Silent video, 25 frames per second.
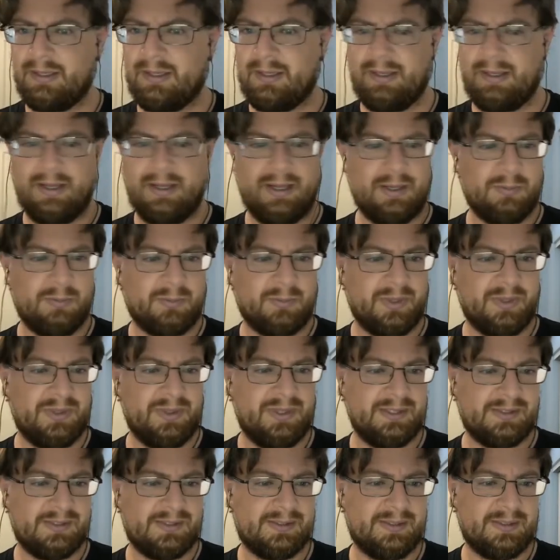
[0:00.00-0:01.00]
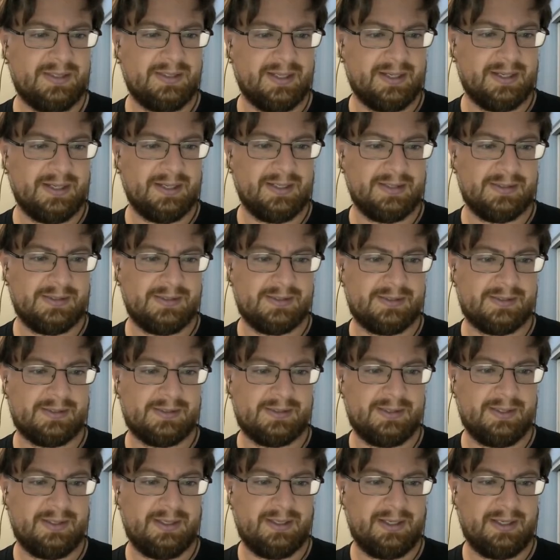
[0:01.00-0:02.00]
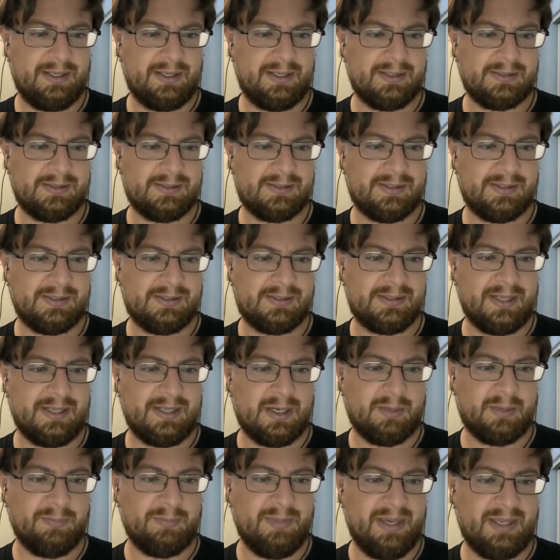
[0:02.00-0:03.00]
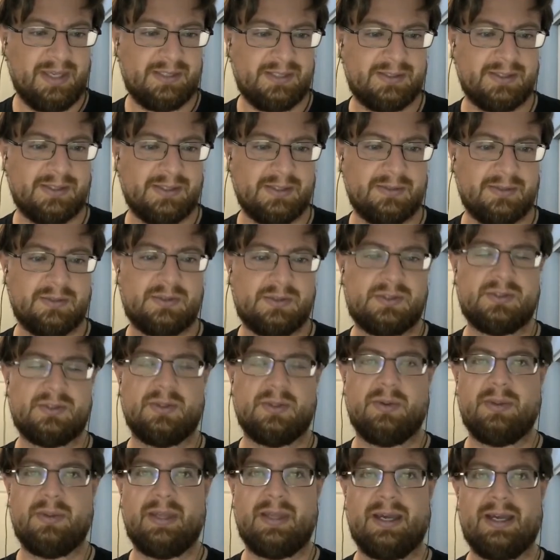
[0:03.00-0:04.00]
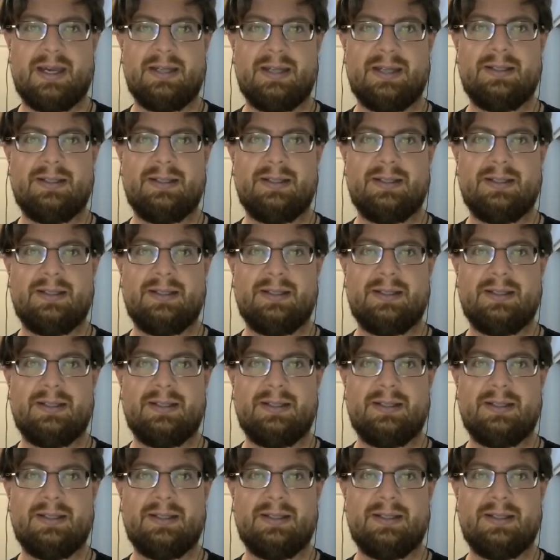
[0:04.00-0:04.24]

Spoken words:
And what this does is this now makes it so that